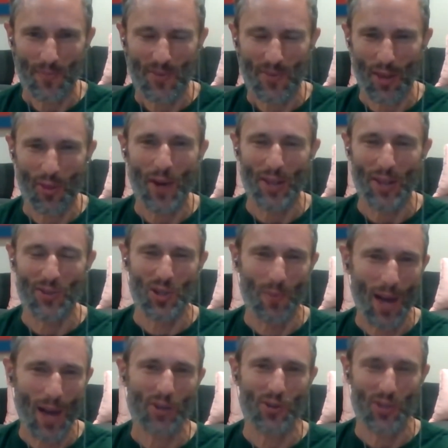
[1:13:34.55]
that threatens
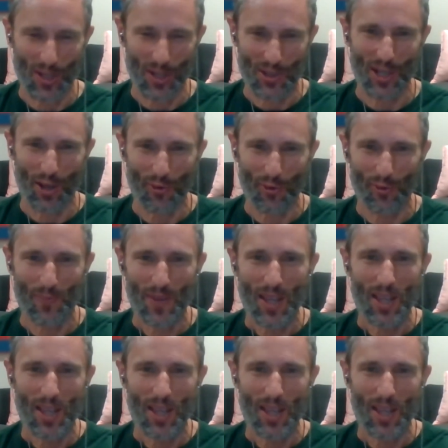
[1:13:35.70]
democracy itself.